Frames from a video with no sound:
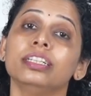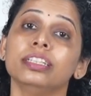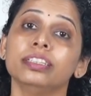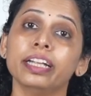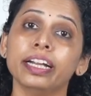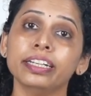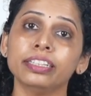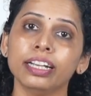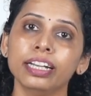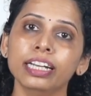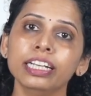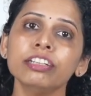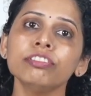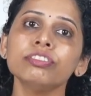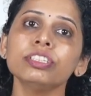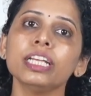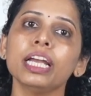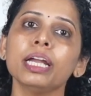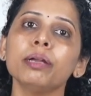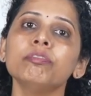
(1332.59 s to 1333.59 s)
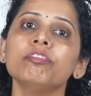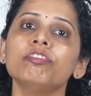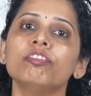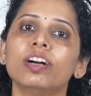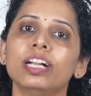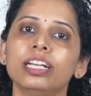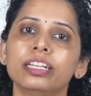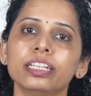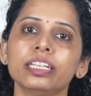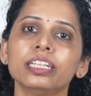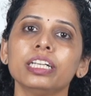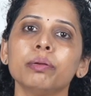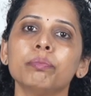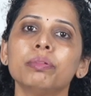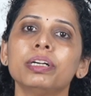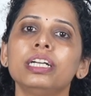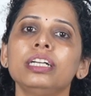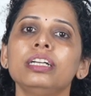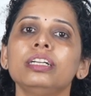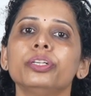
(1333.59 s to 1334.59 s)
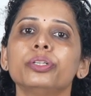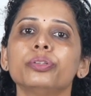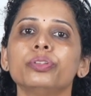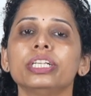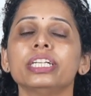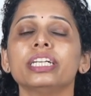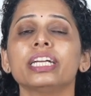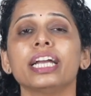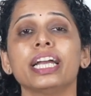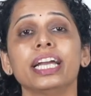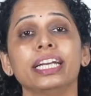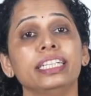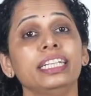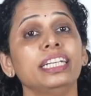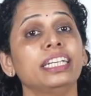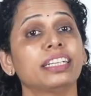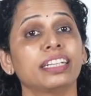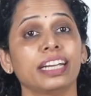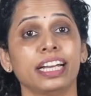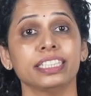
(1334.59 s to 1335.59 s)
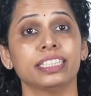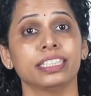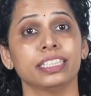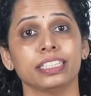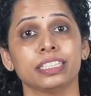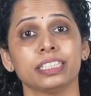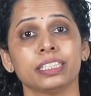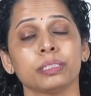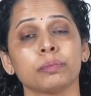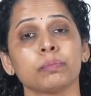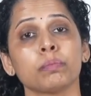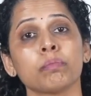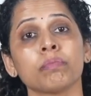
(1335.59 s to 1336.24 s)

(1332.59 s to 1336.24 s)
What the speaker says: that leaves them vulnerable during any crisis.